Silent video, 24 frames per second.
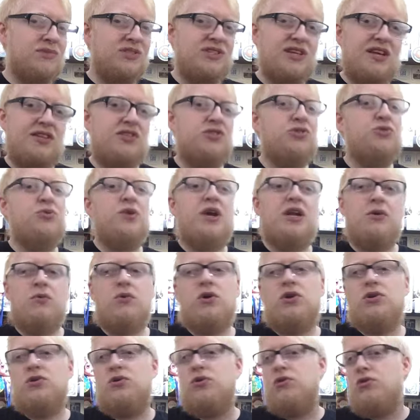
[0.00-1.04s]
censor
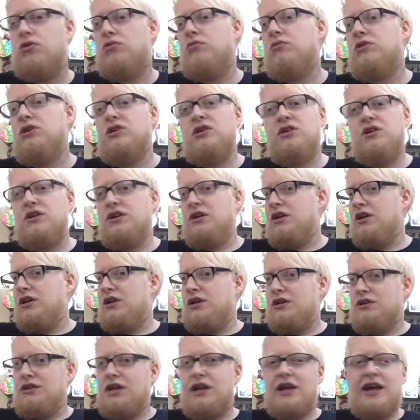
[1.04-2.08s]
anyone or
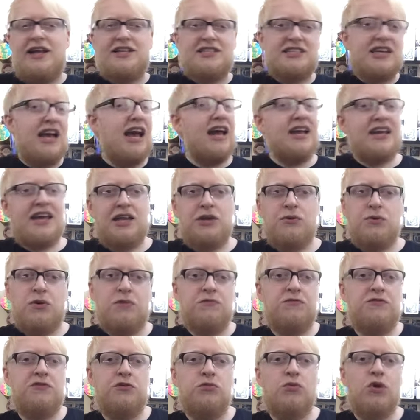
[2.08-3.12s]
attack
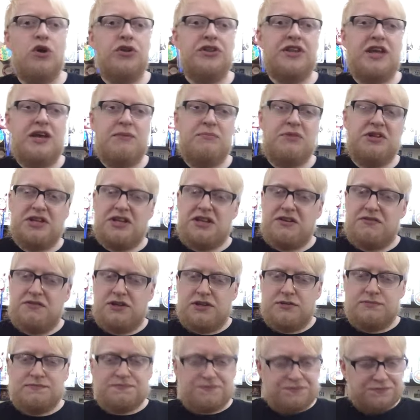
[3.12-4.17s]
anyone for what they believe
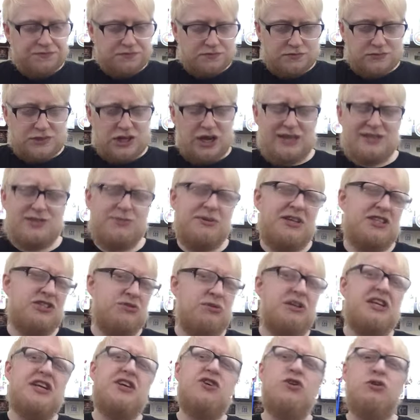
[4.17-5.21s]
in,
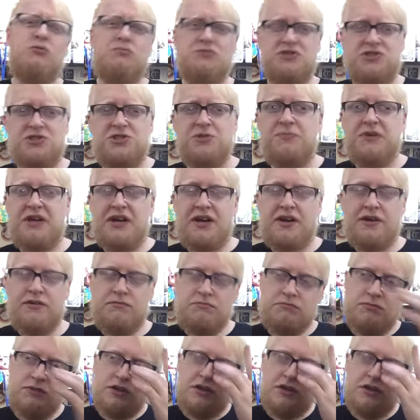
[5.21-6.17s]
especially when it comes to beer.